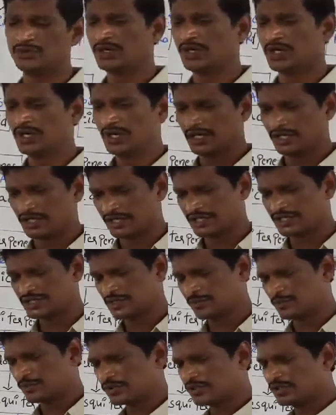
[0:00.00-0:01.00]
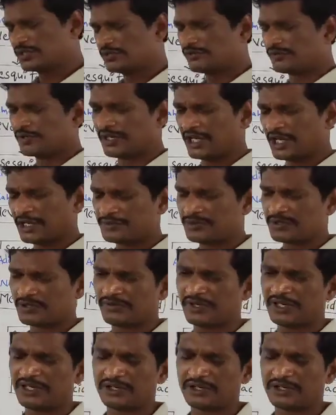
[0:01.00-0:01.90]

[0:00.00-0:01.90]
So that is about the different types of